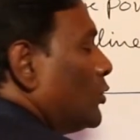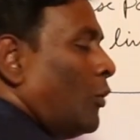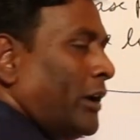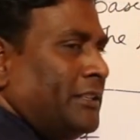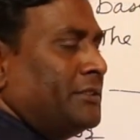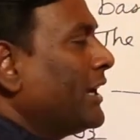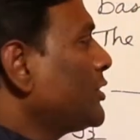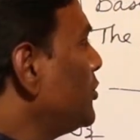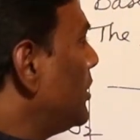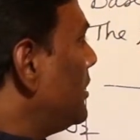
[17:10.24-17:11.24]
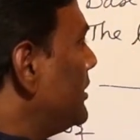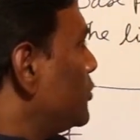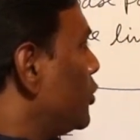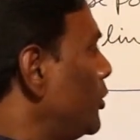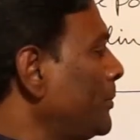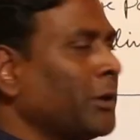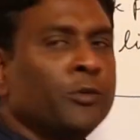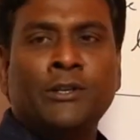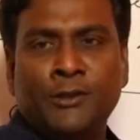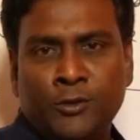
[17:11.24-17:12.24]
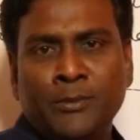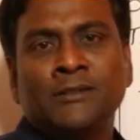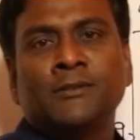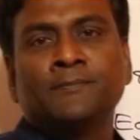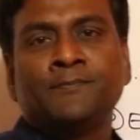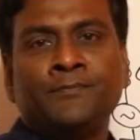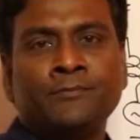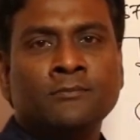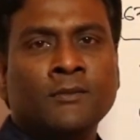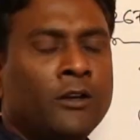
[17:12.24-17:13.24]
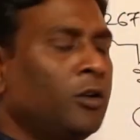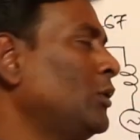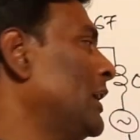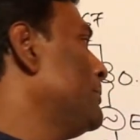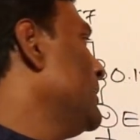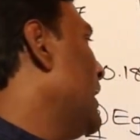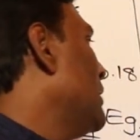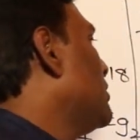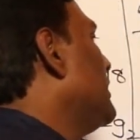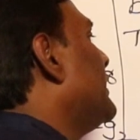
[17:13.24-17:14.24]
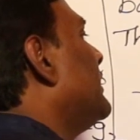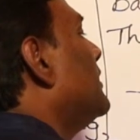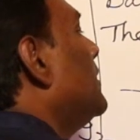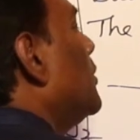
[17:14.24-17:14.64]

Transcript: so what is actual is going to per unit into base. Now let me calculate